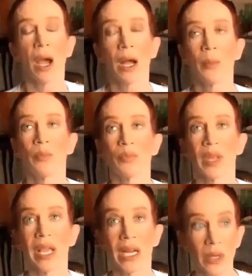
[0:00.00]
Um,
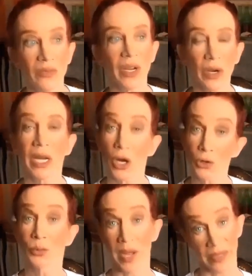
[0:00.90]
and I'm very
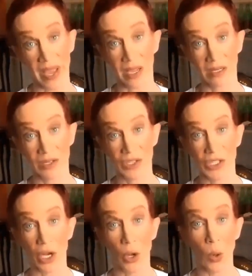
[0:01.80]
heartened by that.
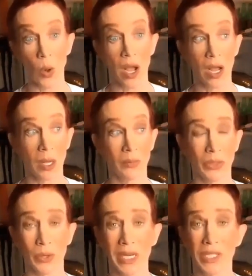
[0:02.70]
So um,
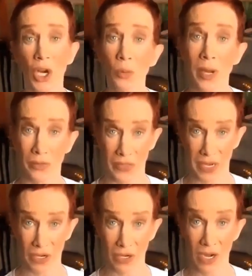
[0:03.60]
there is hope out
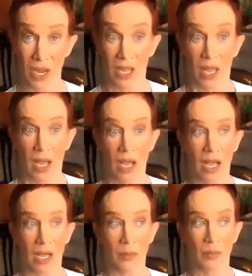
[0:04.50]
there.
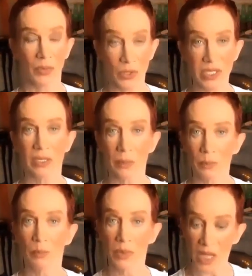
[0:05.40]
Uh, there's a
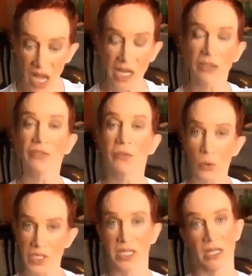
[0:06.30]
lot of
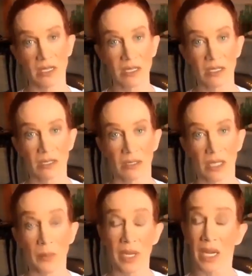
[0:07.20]
forces
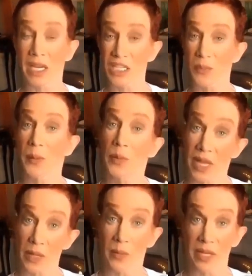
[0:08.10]
coming against people
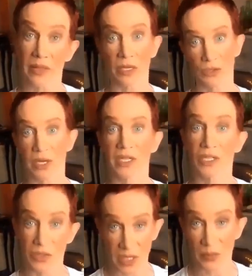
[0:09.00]
like me that are trying to do